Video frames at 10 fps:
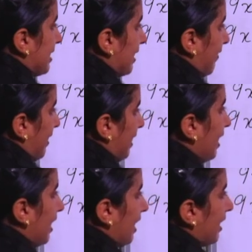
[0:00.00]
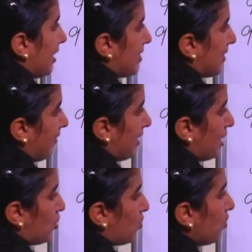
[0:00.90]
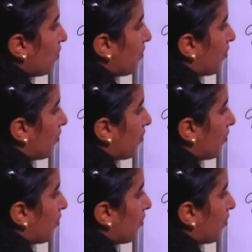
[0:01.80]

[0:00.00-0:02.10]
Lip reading: is equal to 72.